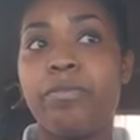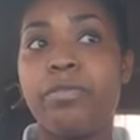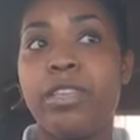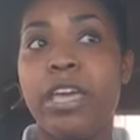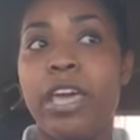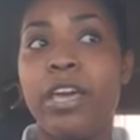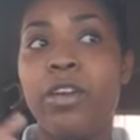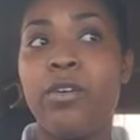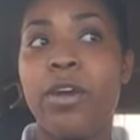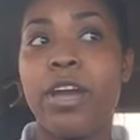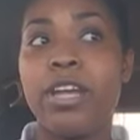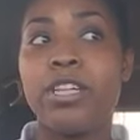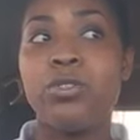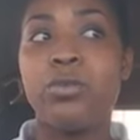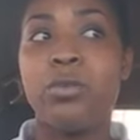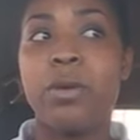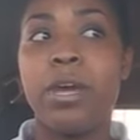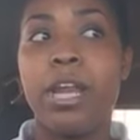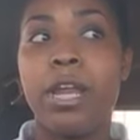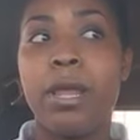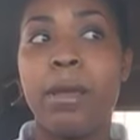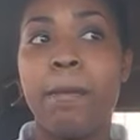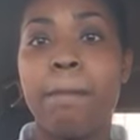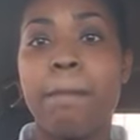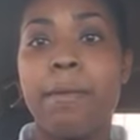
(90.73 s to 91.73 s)
They
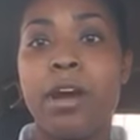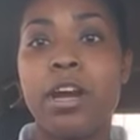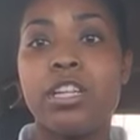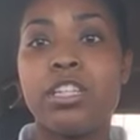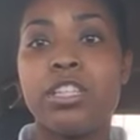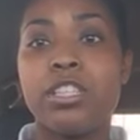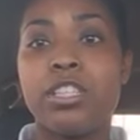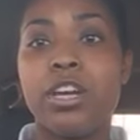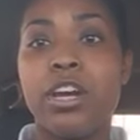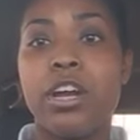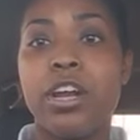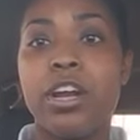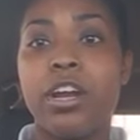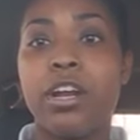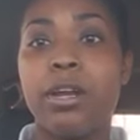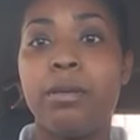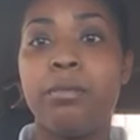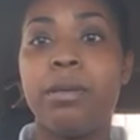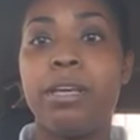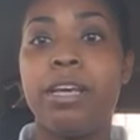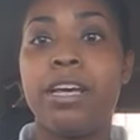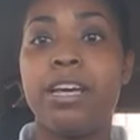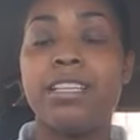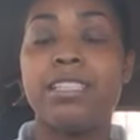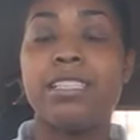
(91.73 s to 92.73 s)
graduated March 3rd
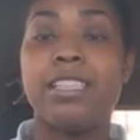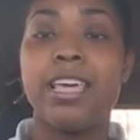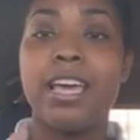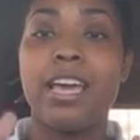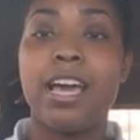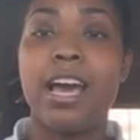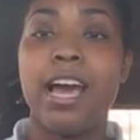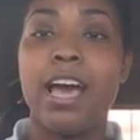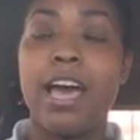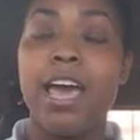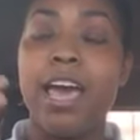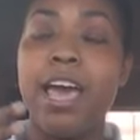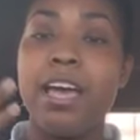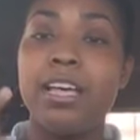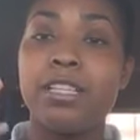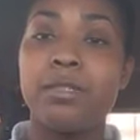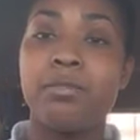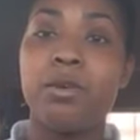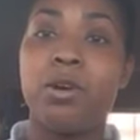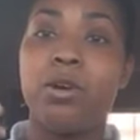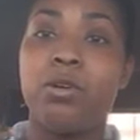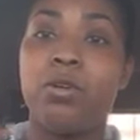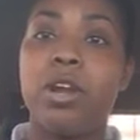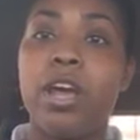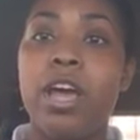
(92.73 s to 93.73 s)
because they got
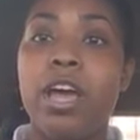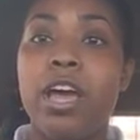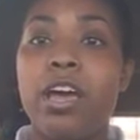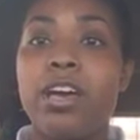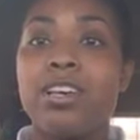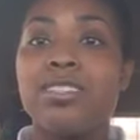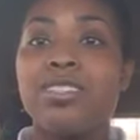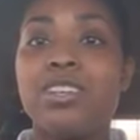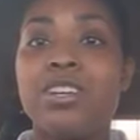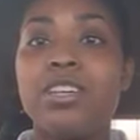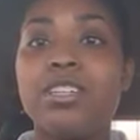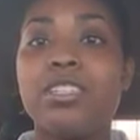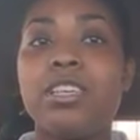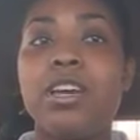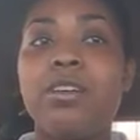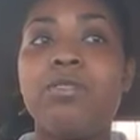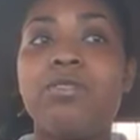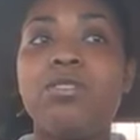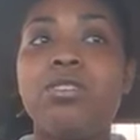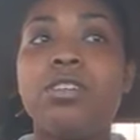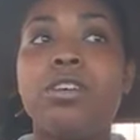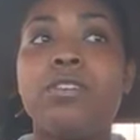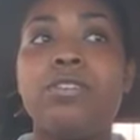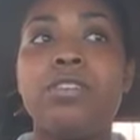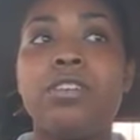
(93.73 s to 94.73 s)
asmo'd. So there's
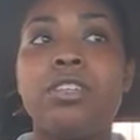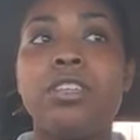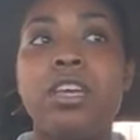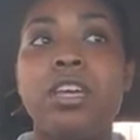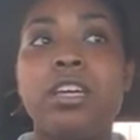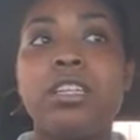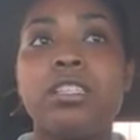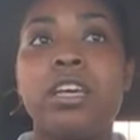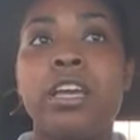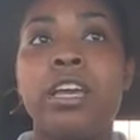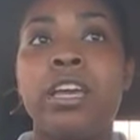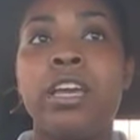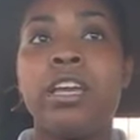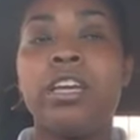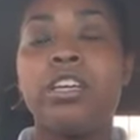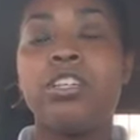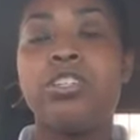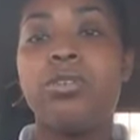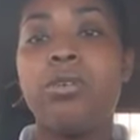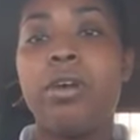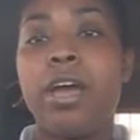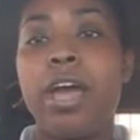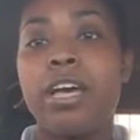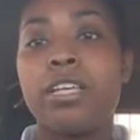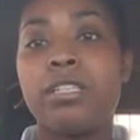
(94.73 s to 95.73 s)
several different things that can get
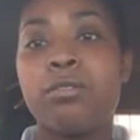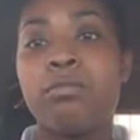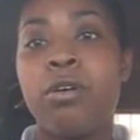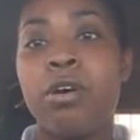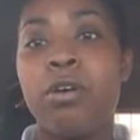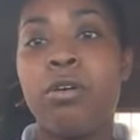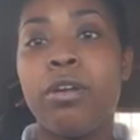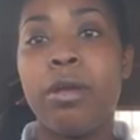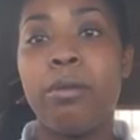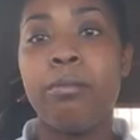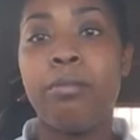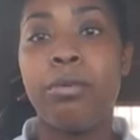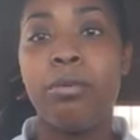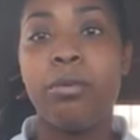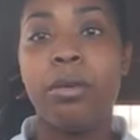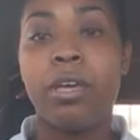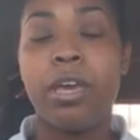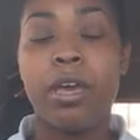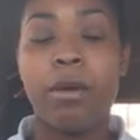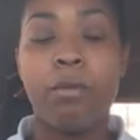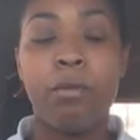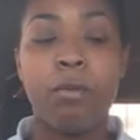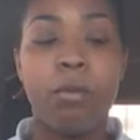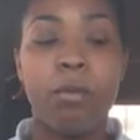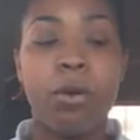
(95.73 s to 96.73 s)
you asmo'd in boot
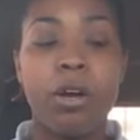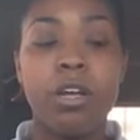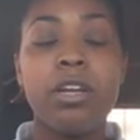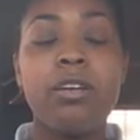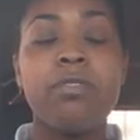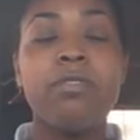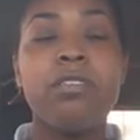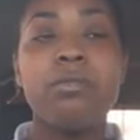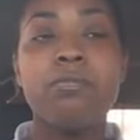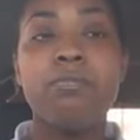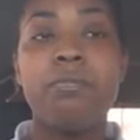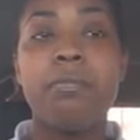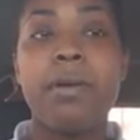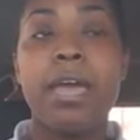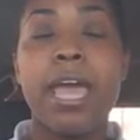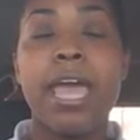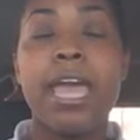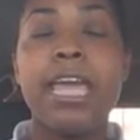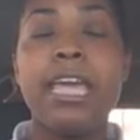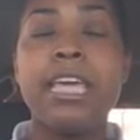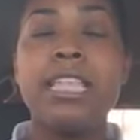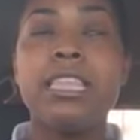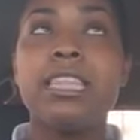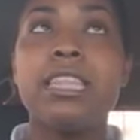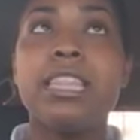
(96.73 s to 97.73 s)
camp. One of the
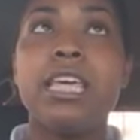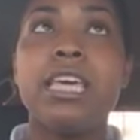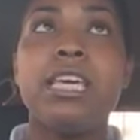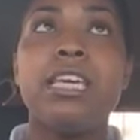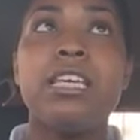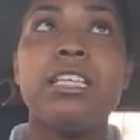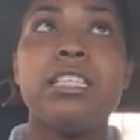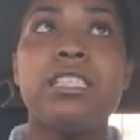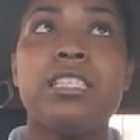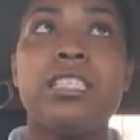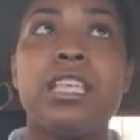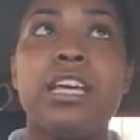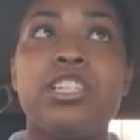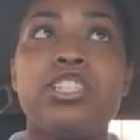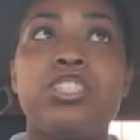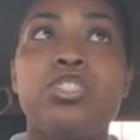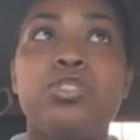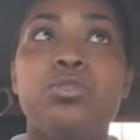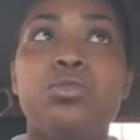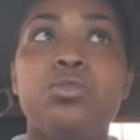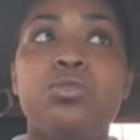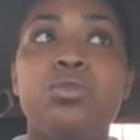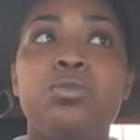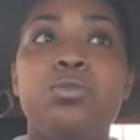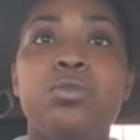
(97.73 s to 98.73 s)
main things that
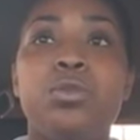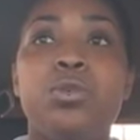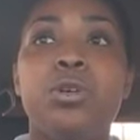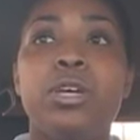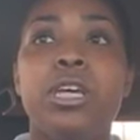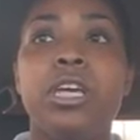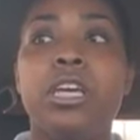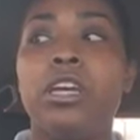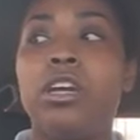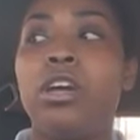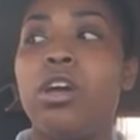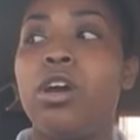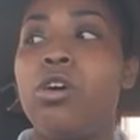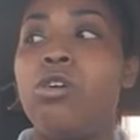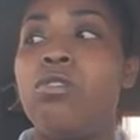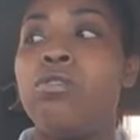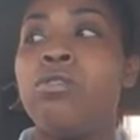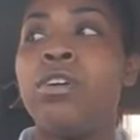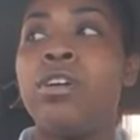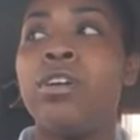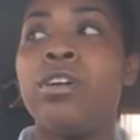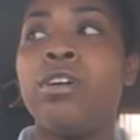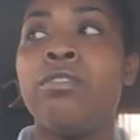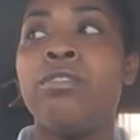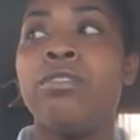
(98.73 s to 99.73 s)
you will hear
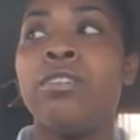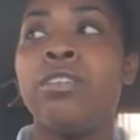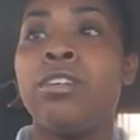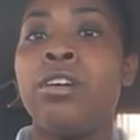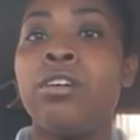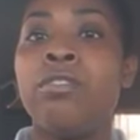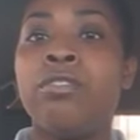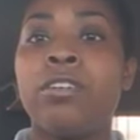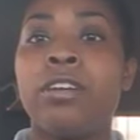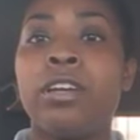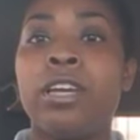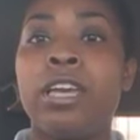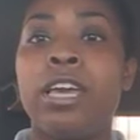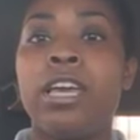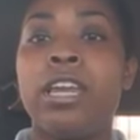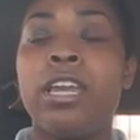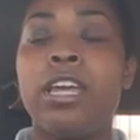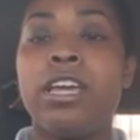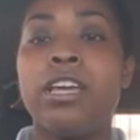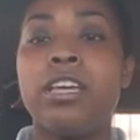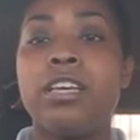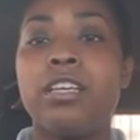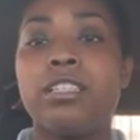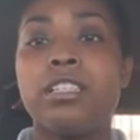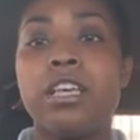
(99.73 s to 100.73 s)
over and over and over again
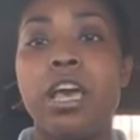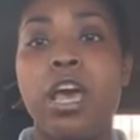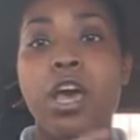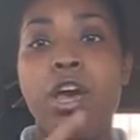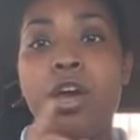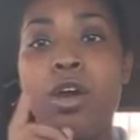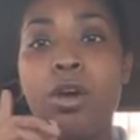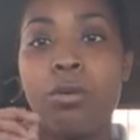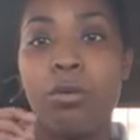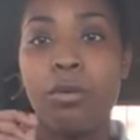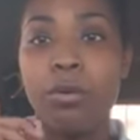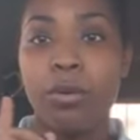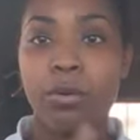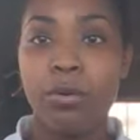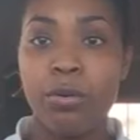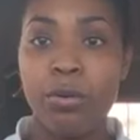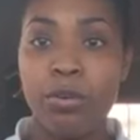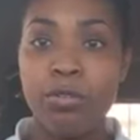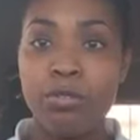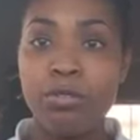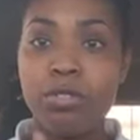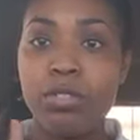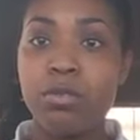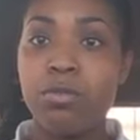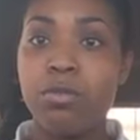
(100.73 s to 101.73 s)
is
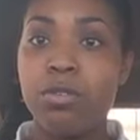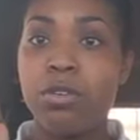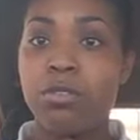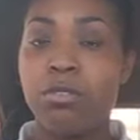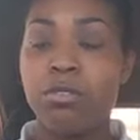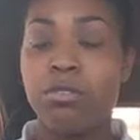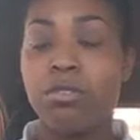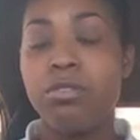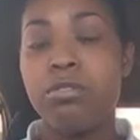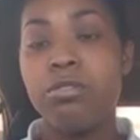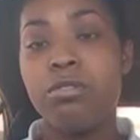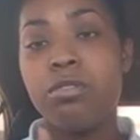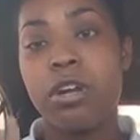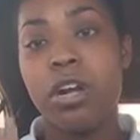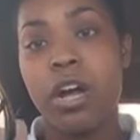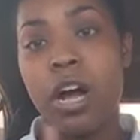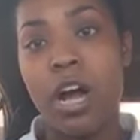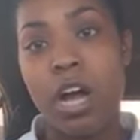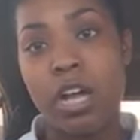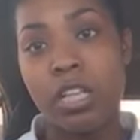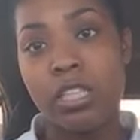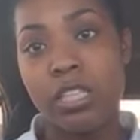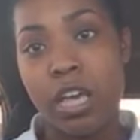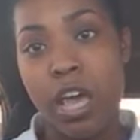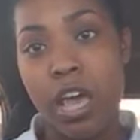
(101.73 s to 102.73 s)
recruit to recruit
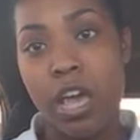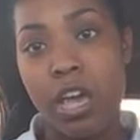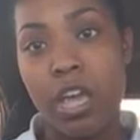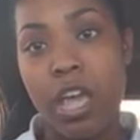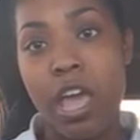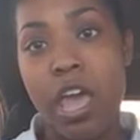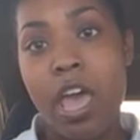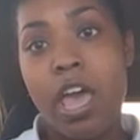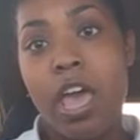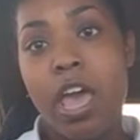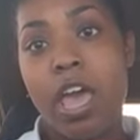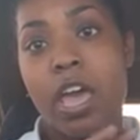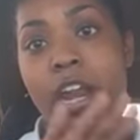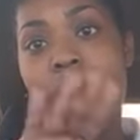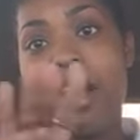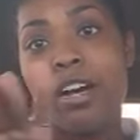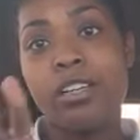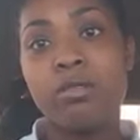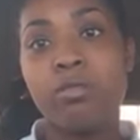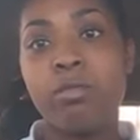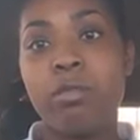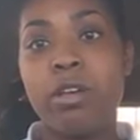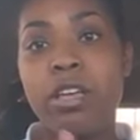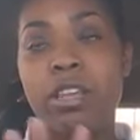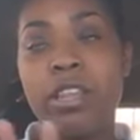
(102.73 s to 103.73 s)
contact. And I'll
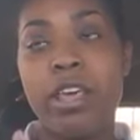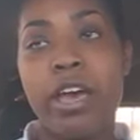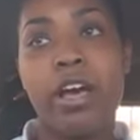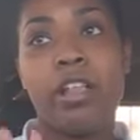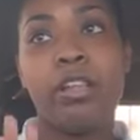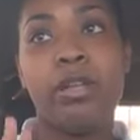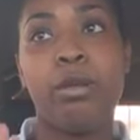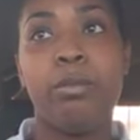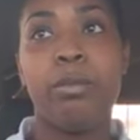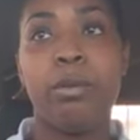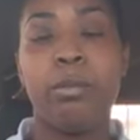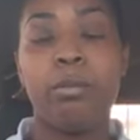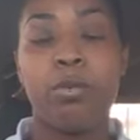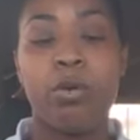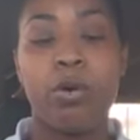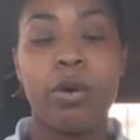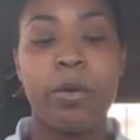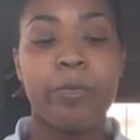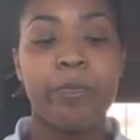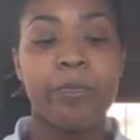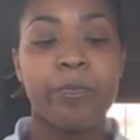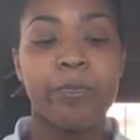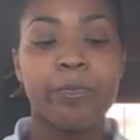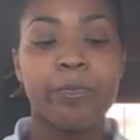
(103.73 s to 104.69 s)
explain that a little bit more.